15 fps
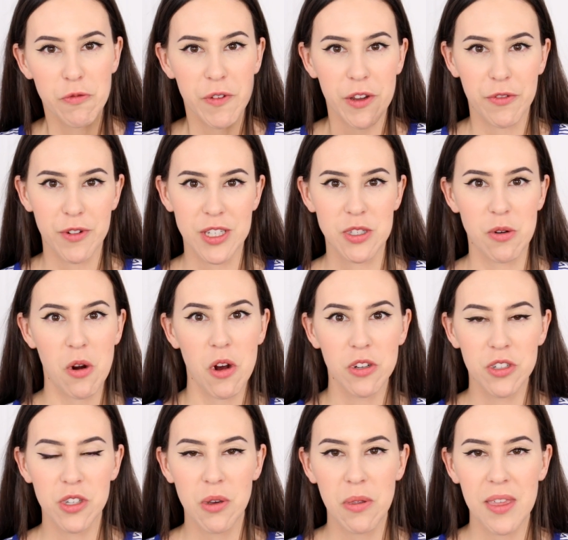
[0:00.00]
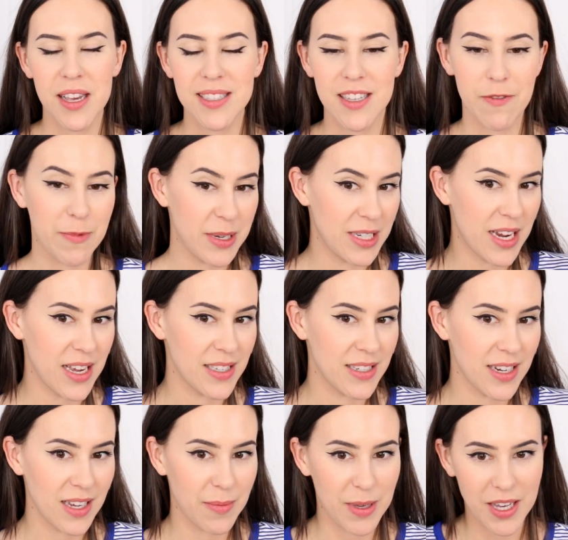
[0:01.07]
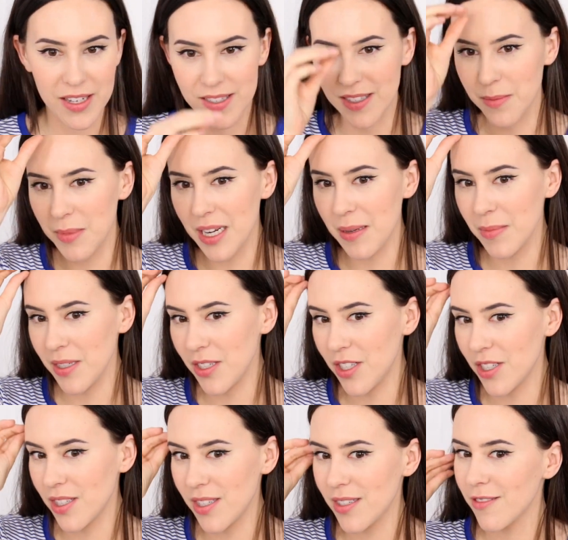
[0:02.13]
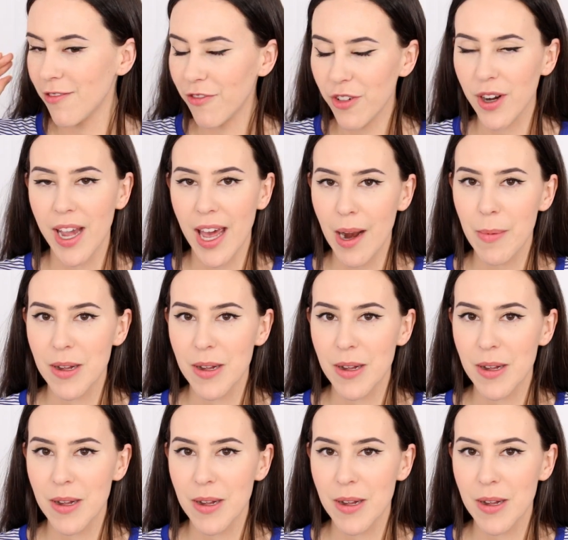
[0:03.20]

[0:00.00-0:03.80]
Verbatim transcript: favorites or all the new things I've been testing because sometimes you just forget